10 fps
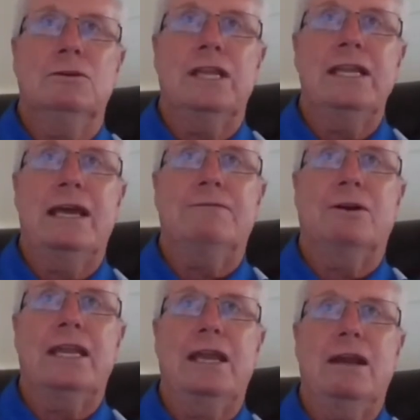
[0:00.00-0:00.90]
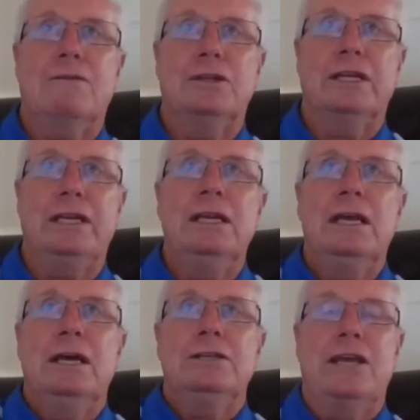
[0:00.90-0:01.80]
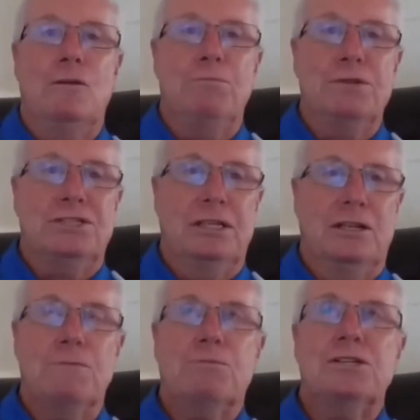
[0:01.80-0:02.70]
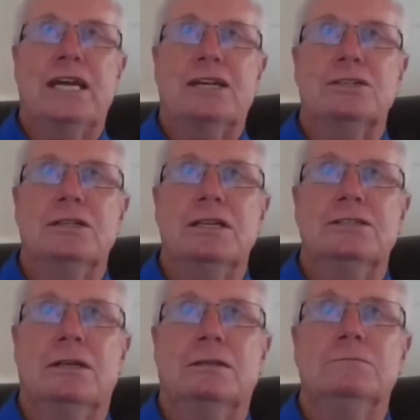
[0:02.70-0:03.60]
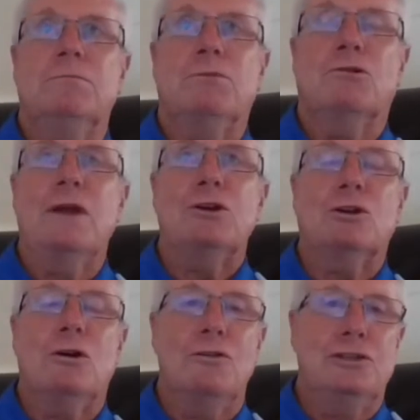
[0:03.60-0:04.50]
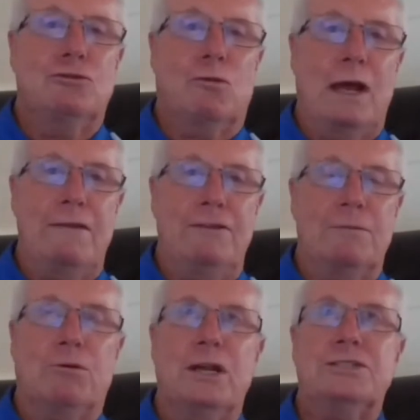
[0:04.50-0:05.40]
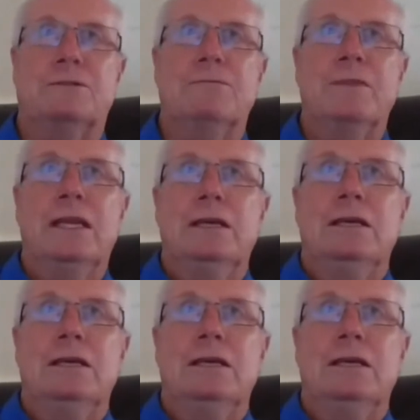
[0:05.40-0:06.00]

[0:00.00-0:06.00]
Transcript: looking at very carefully to help us in lung protection is a parameter called the driving pressure,